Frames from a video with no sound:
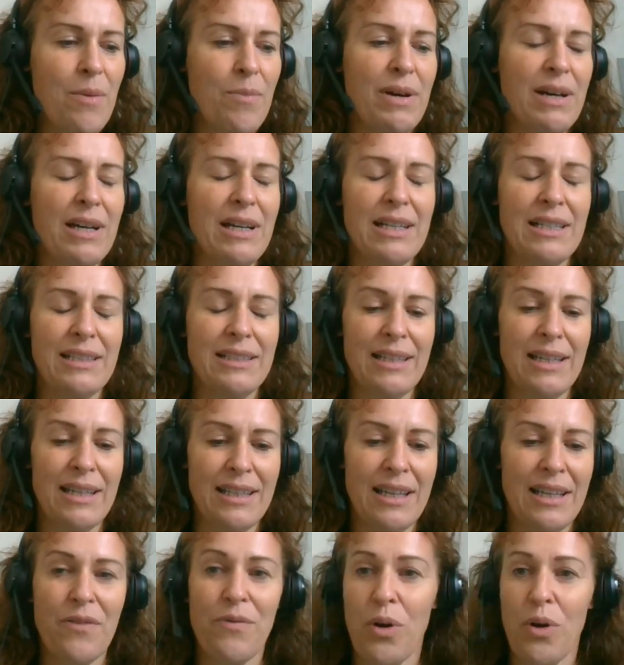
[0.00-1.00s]
but
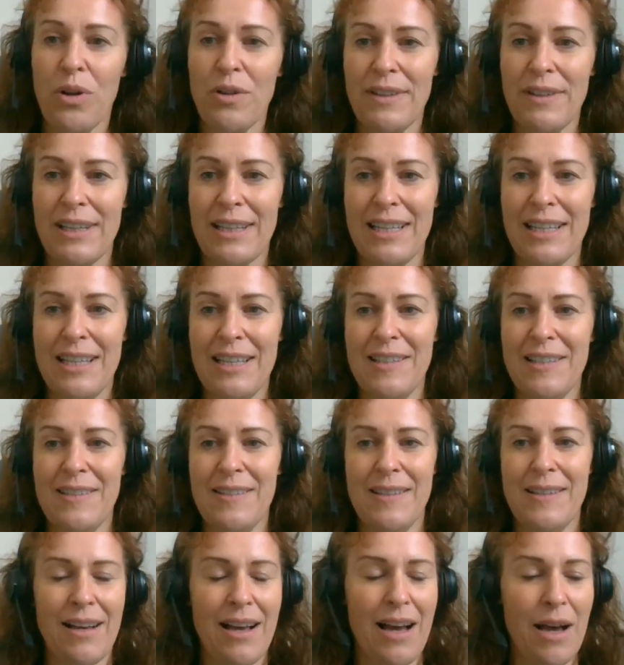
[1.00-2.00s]
the evolving
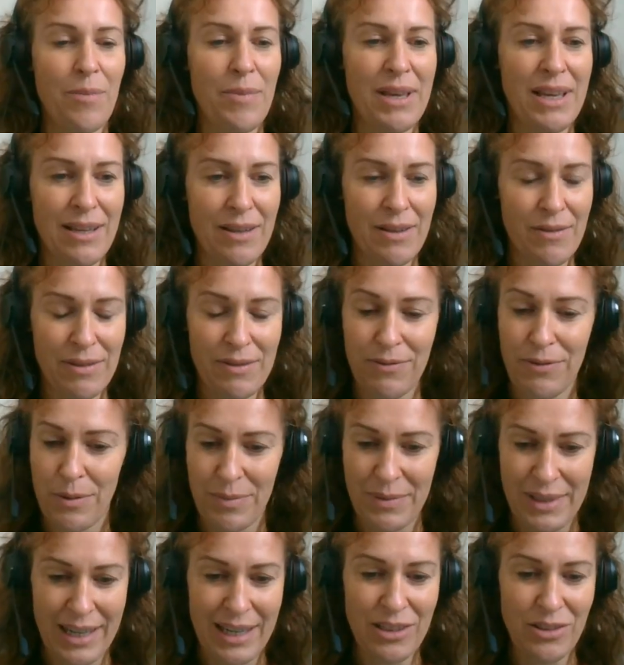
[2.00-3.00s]
is coming from
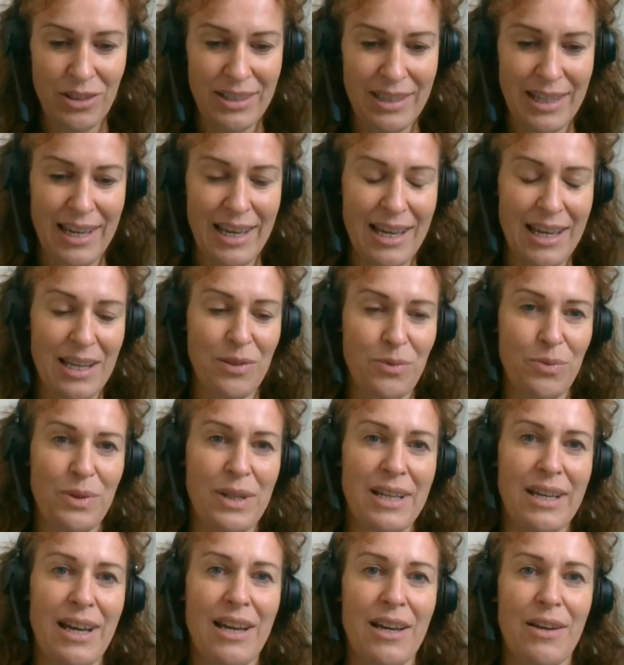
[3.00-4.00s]
day to day, and
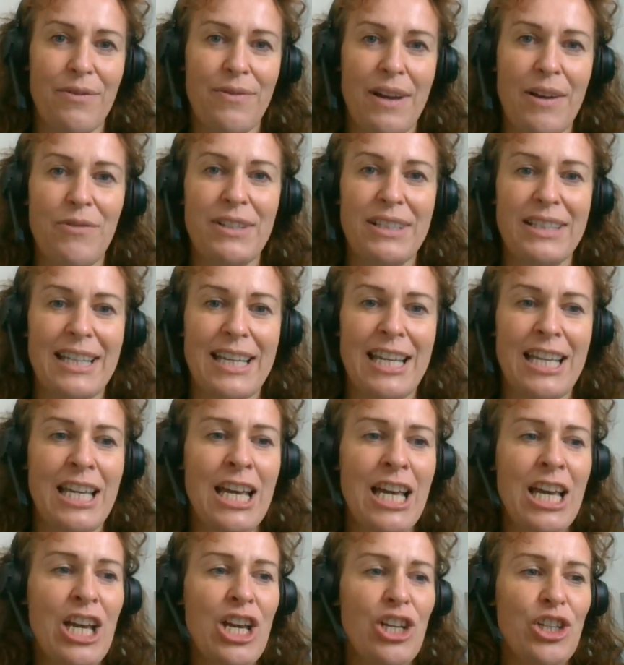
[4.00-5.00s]
we have every day
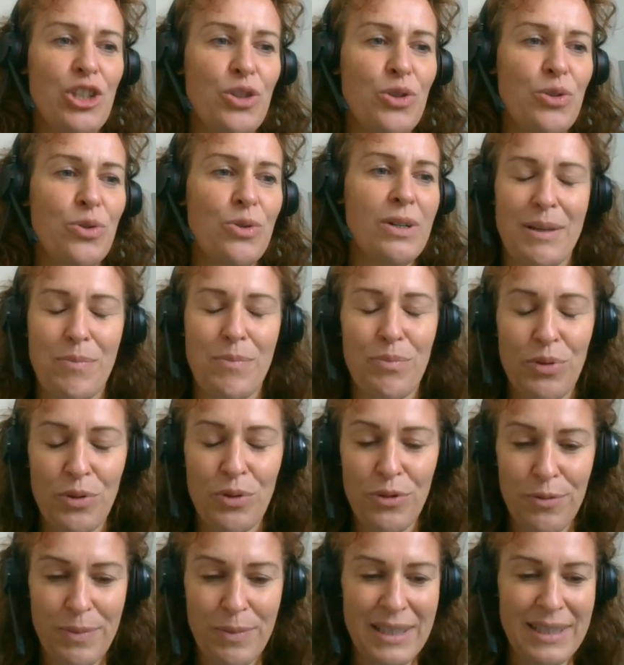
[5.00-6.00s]
new
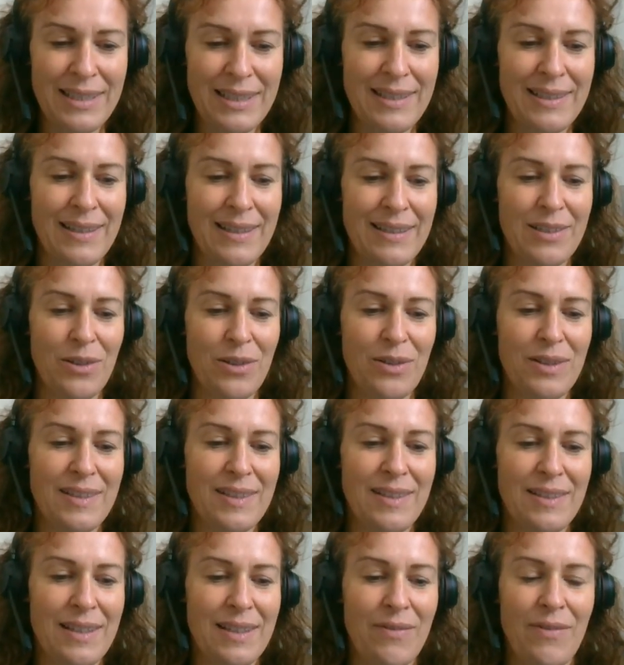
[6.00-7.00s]
improvements. So this
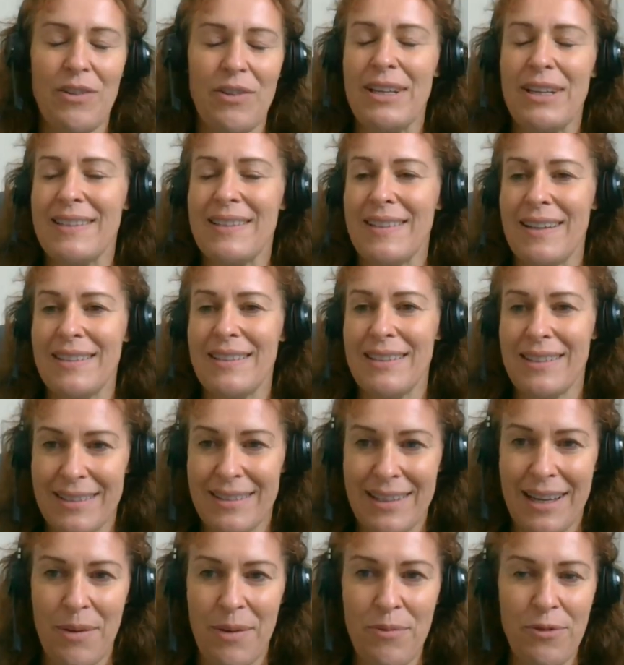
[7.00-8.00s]
is a very exciting
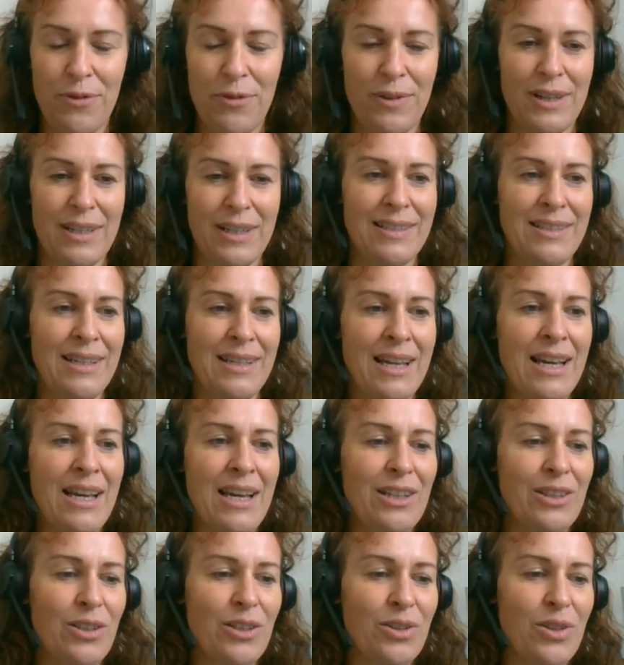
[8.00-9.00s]
time for us,
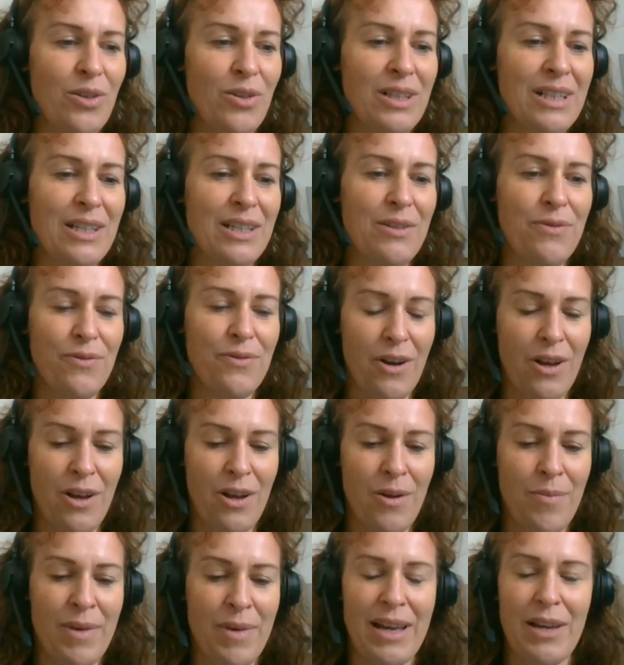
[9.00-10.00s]
not only
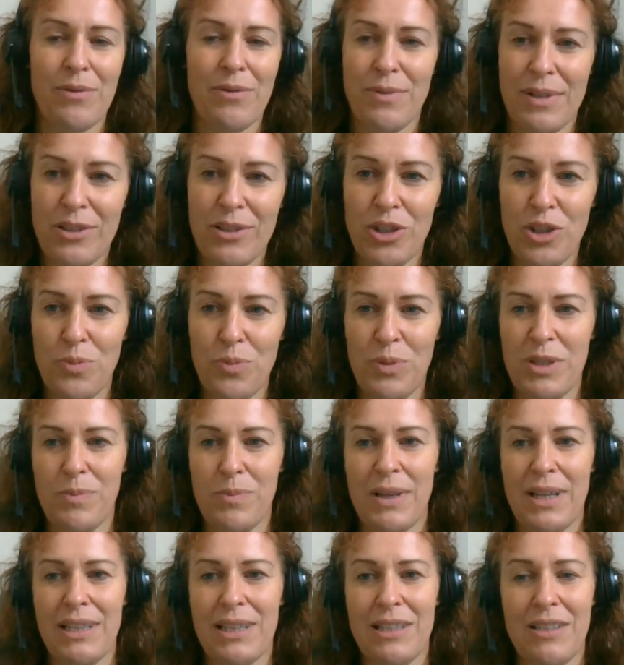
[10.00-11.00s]
from a research
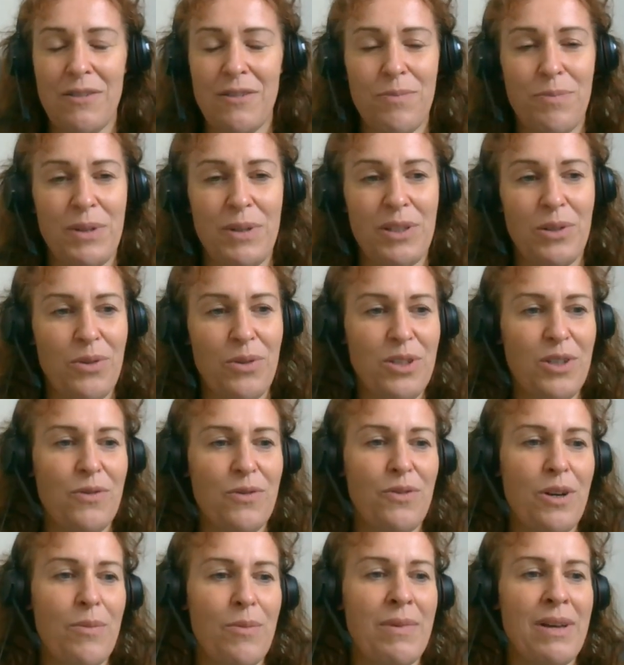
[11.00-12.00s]
perspective, but also
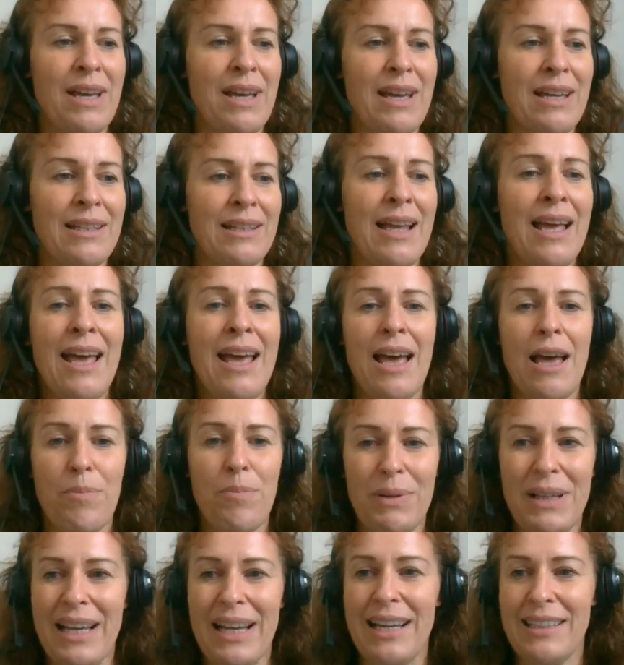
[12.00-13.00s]
from an
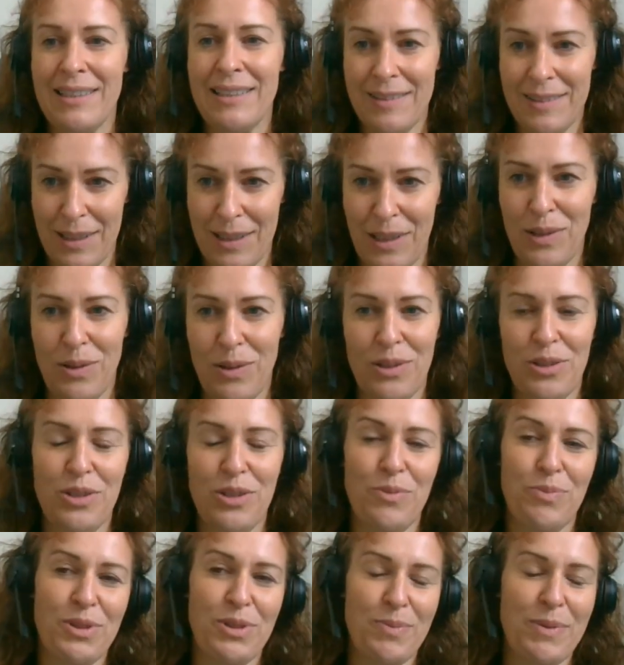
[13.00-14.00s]
applied
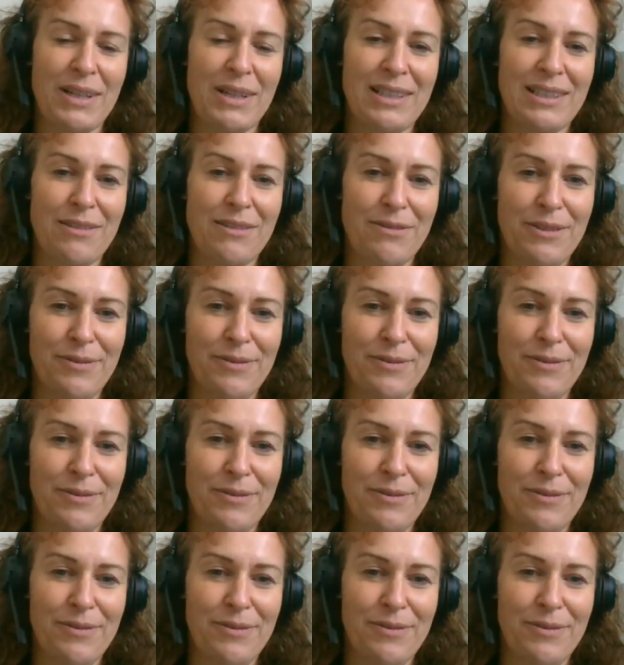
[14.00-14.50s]
technology perspective.